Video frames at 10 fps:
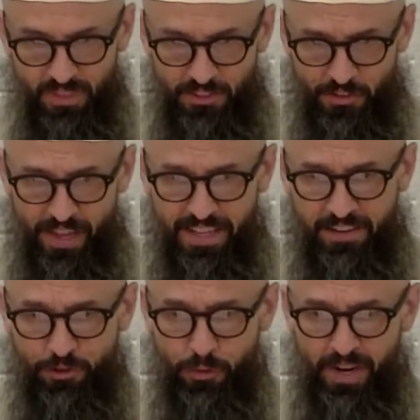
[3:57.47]
So that
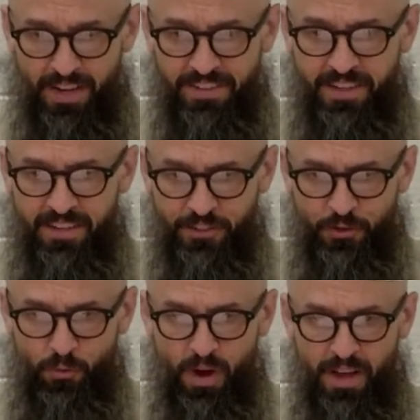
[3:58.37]
gives you an idea as
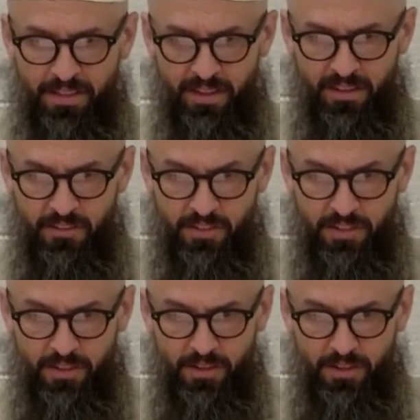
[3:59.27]
to why these